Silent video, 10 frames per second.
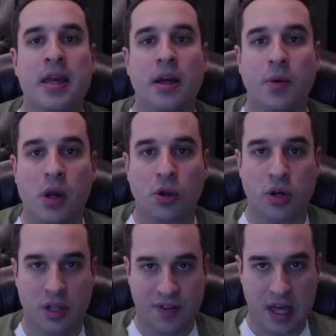and we're going to look
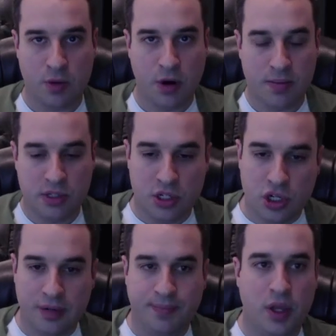at the value proposition.
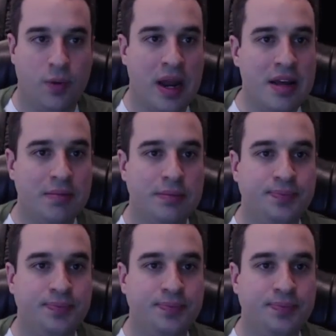Are you ready?